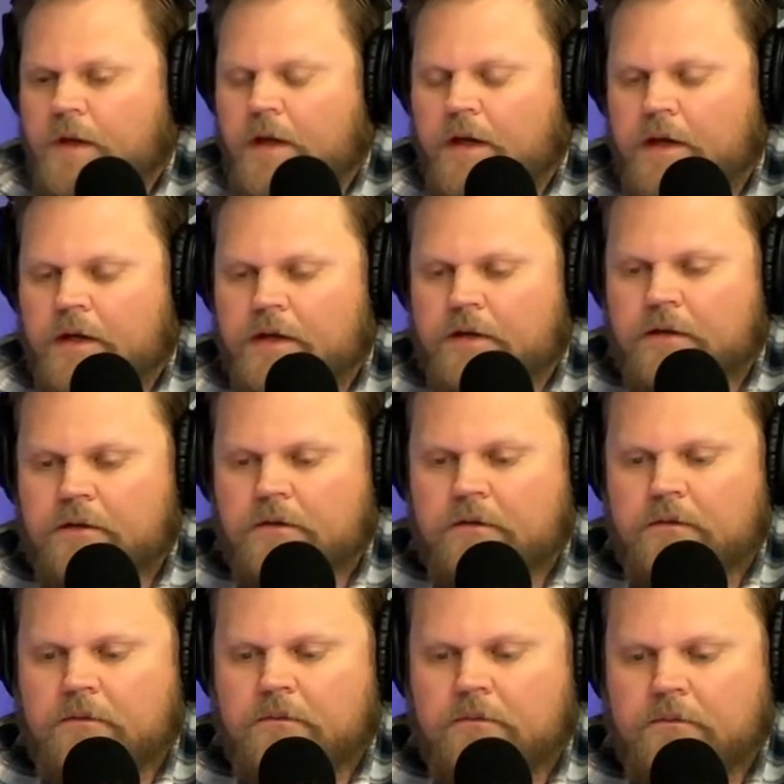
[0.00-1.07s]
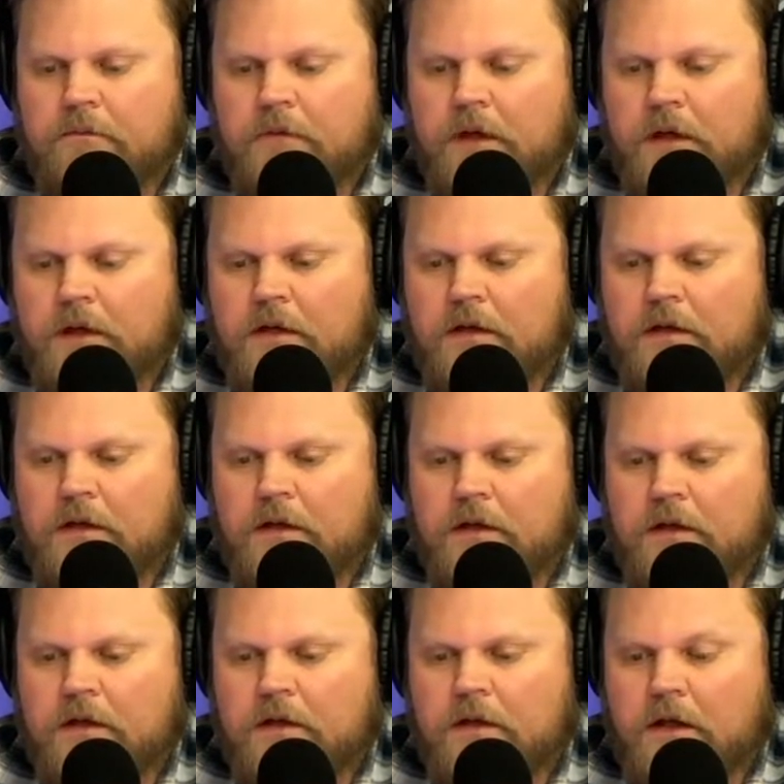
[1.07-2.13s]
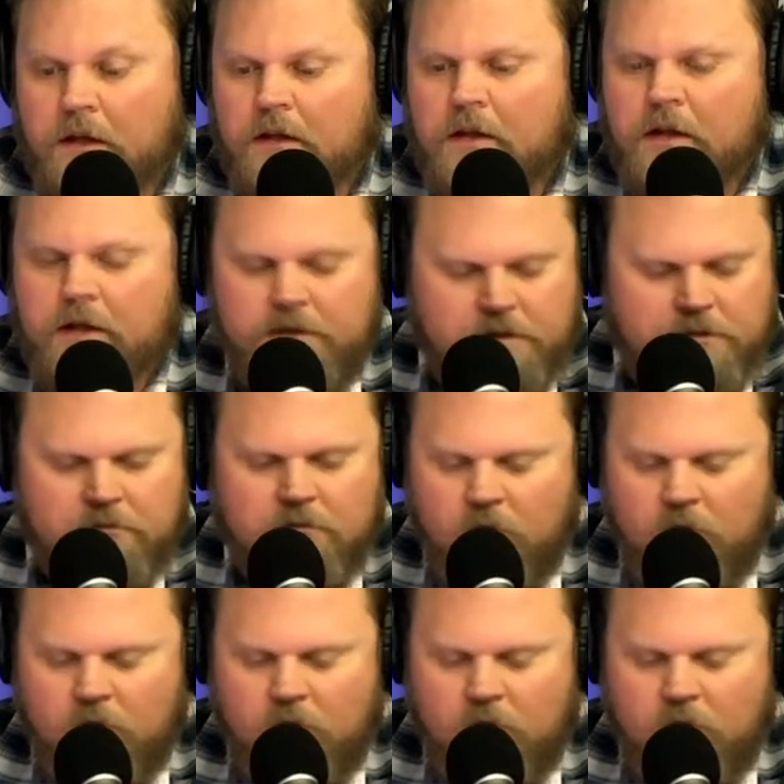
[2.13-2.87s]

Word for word: and in the in this